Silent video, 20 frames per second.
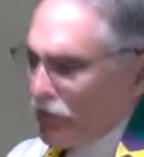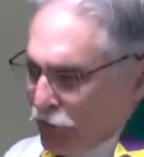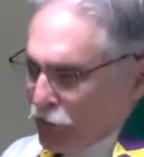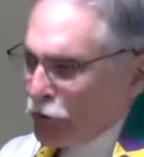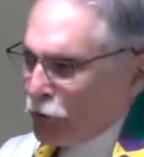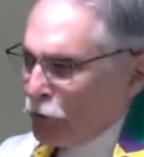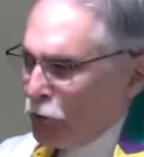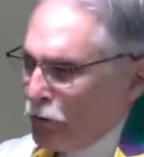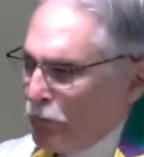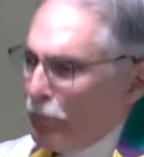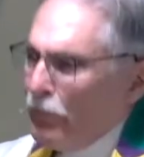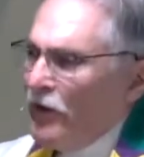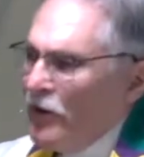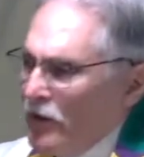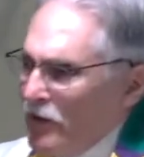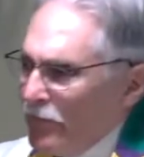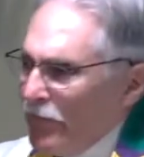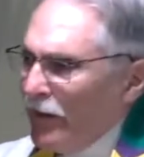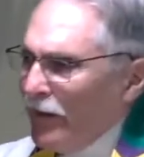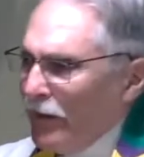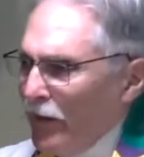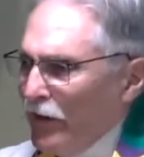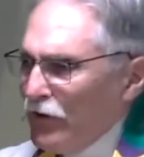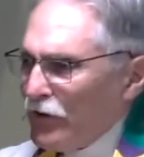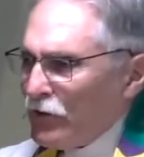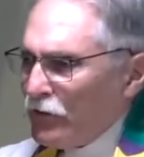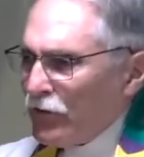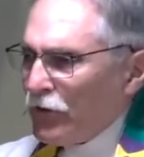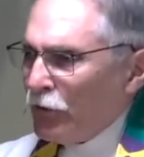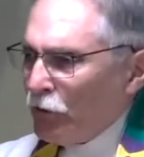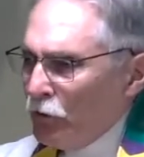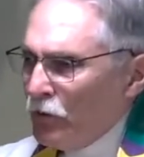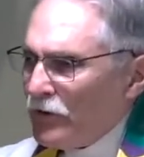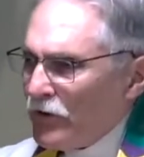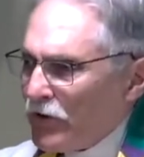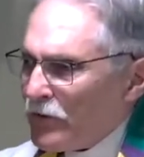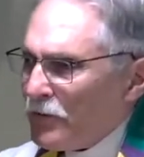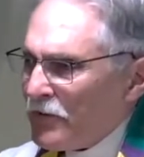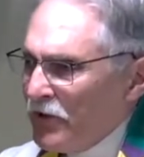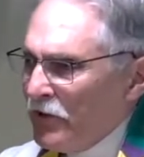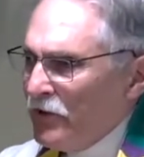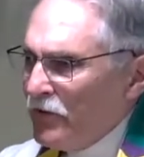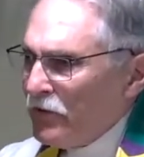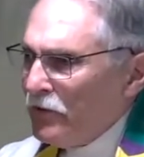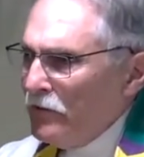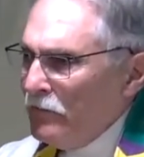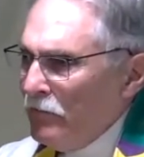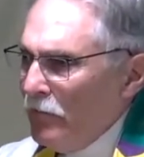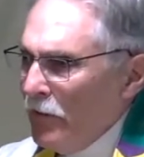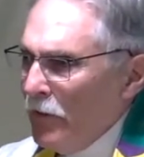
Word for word: a stu financial stewardship season.